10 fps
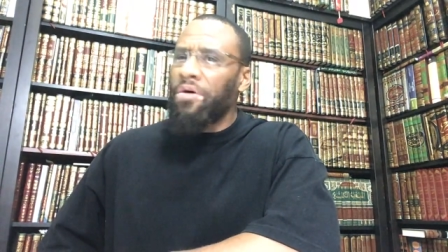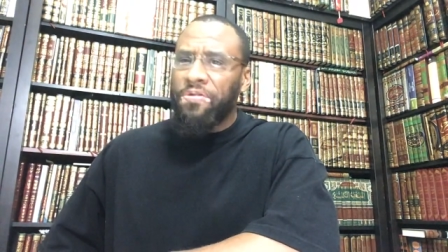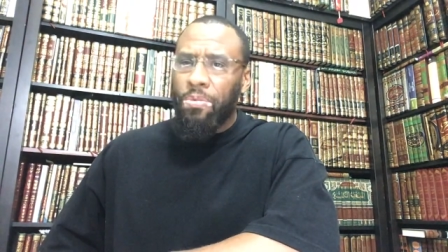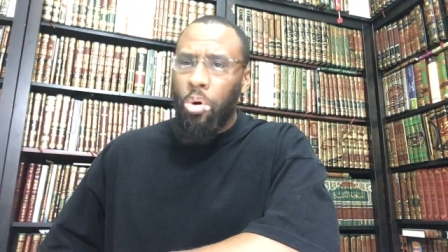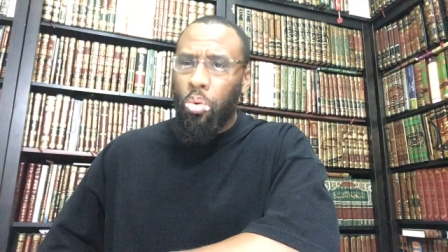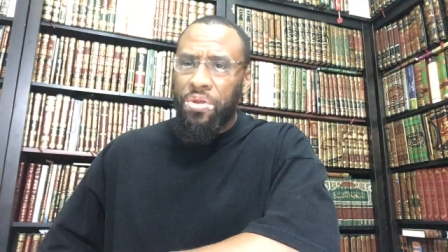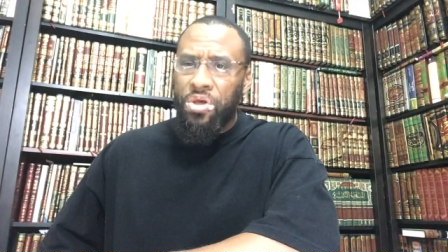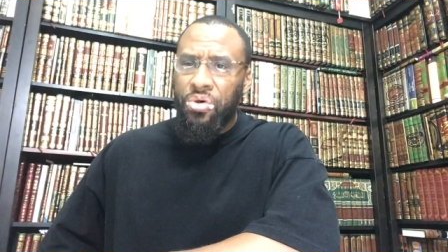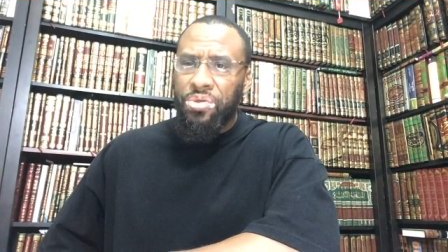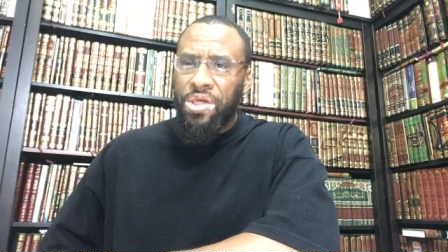
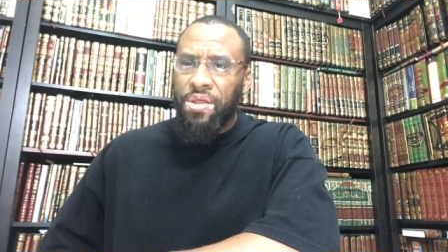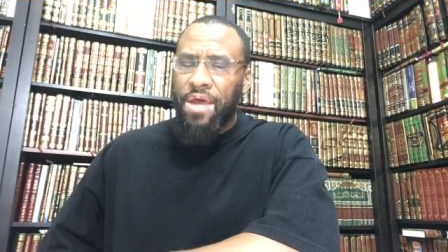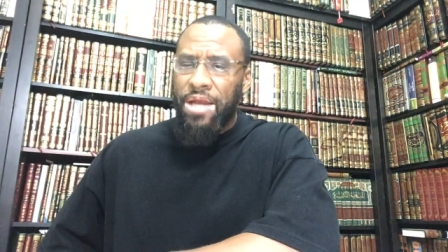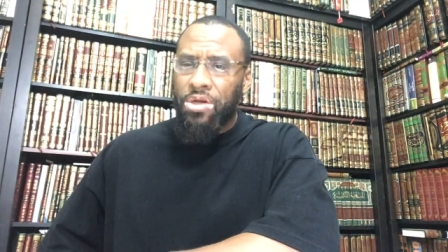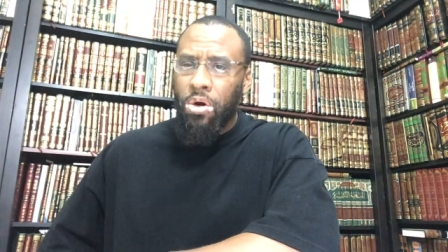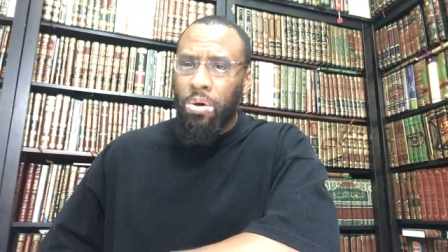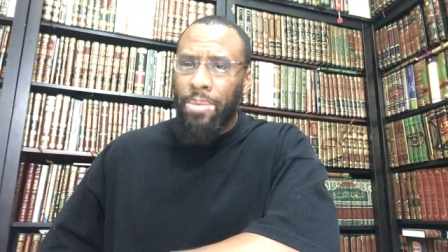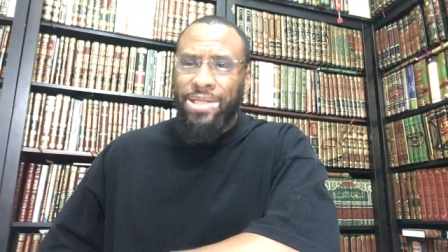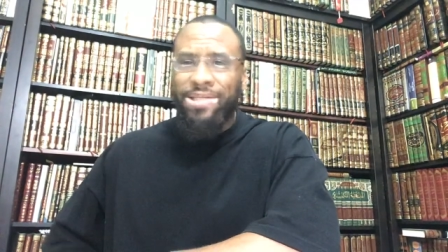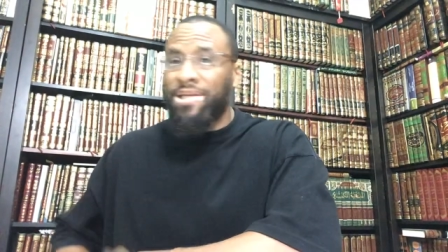comfortable with using that
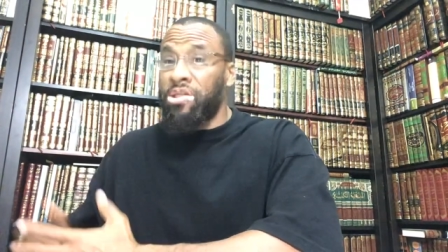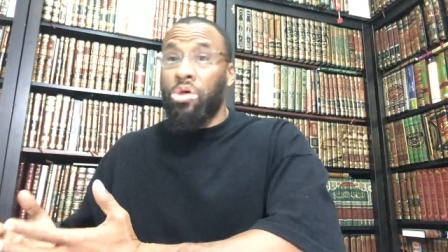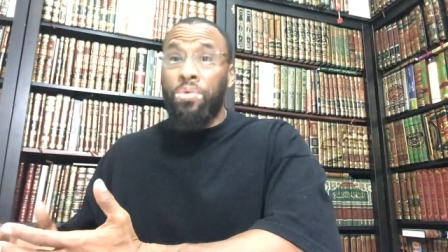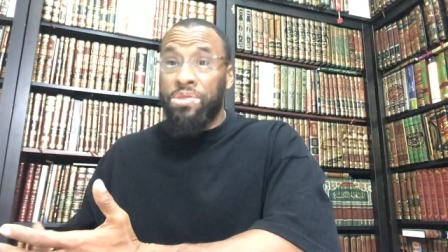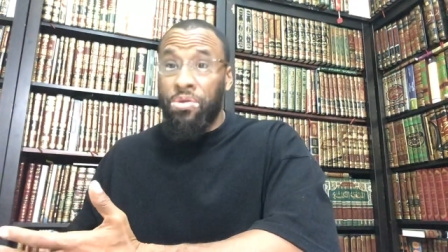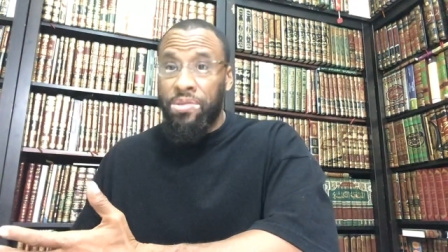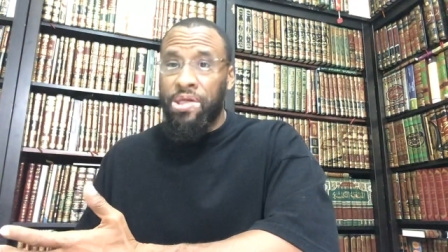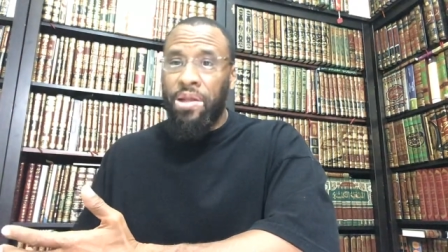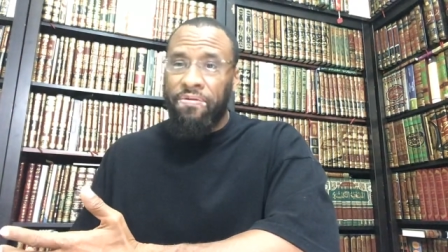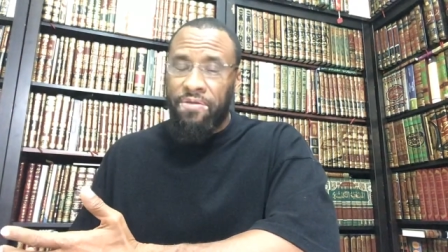term. I just say
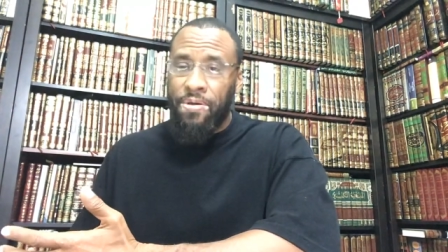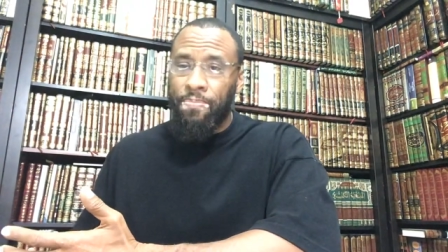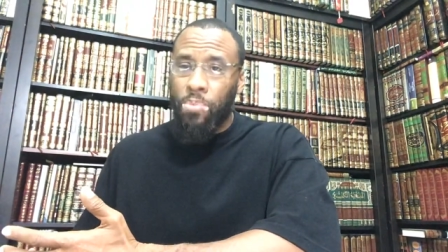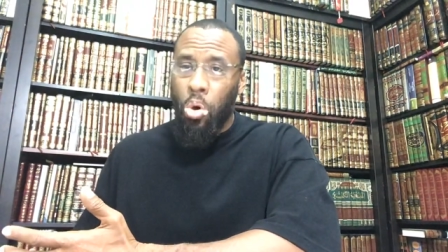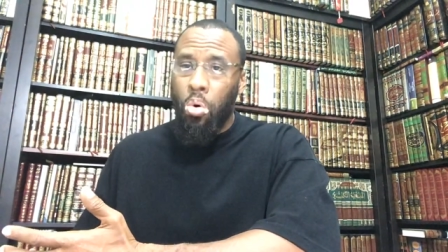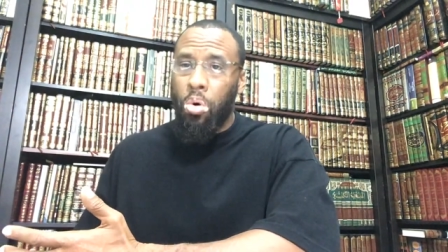so-and-so Salafi.